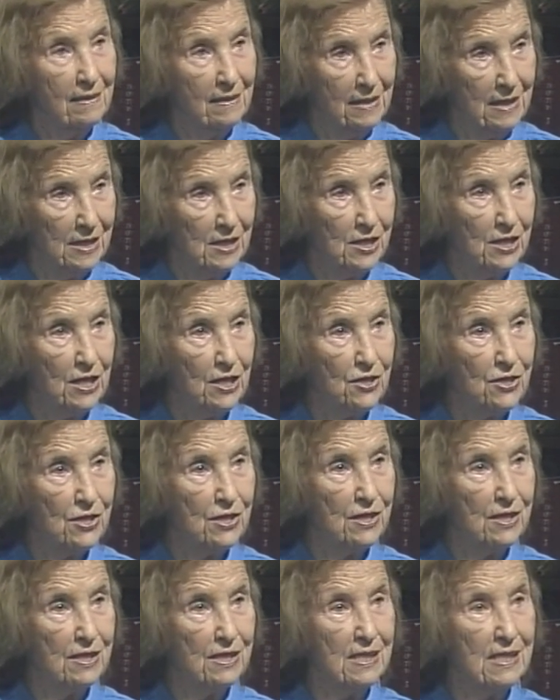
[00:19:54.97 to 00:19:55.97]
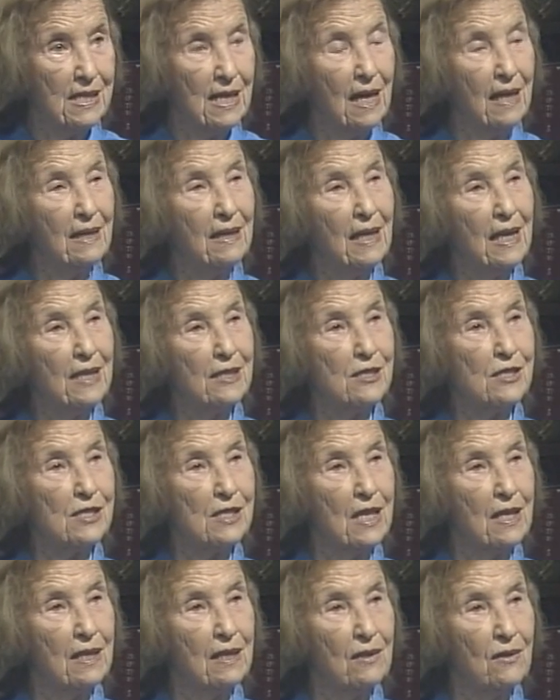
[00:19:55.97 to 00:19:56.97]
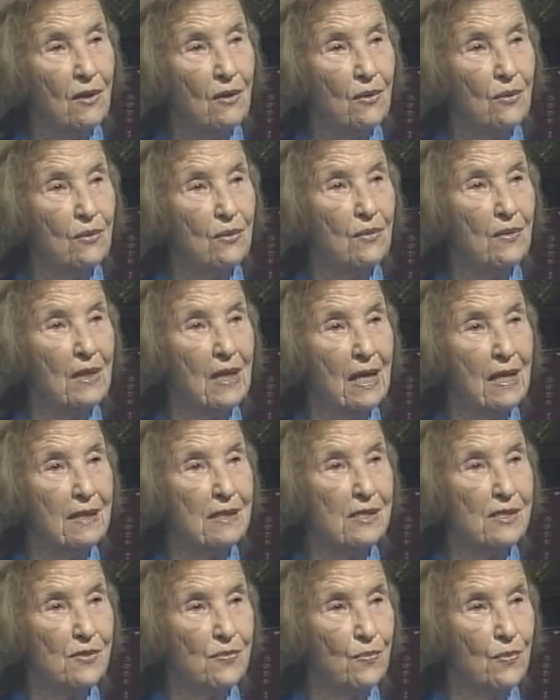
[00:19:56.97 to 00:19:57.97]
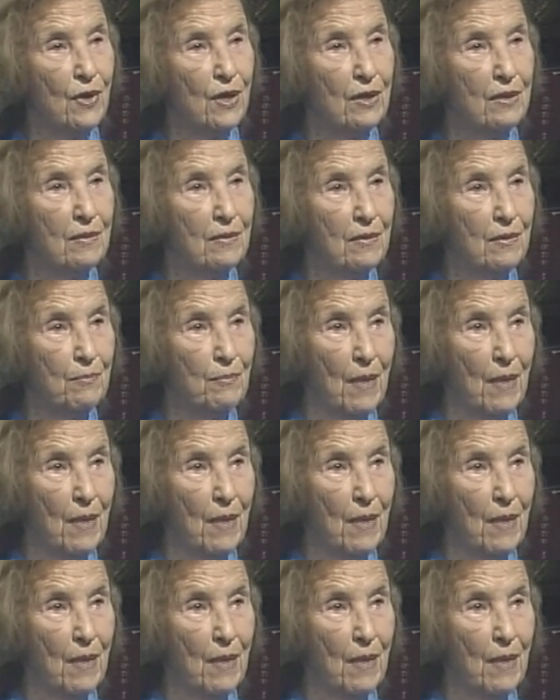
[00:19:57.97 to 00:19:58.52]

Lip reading: decisions unless they know that's what